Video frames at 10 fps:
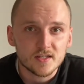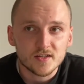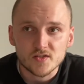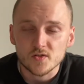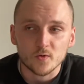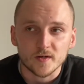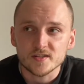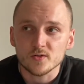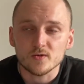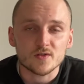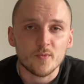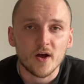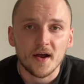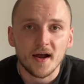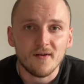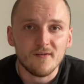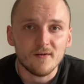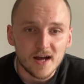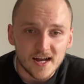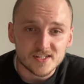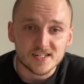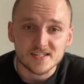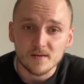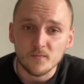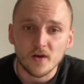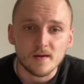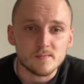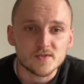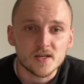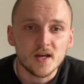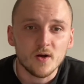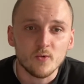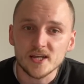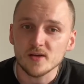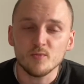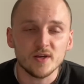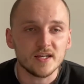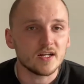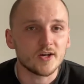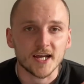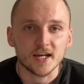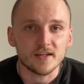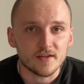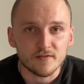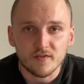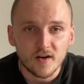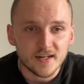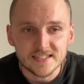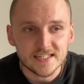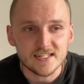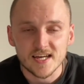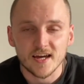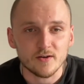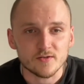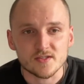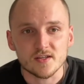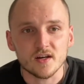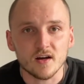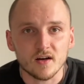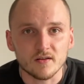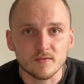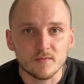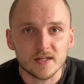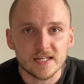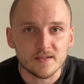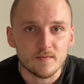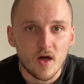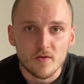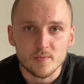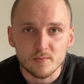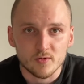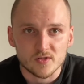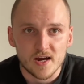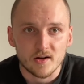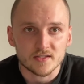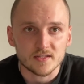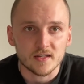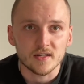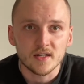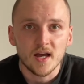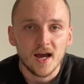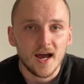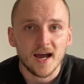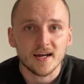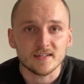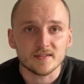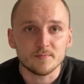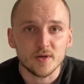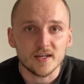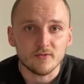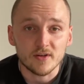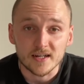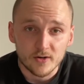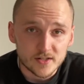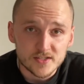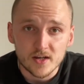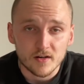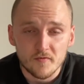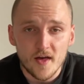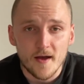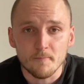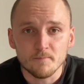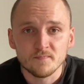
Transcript: story talks about how actually sometimes we can be looking at the fine details that are in other people's character and being really critical of them,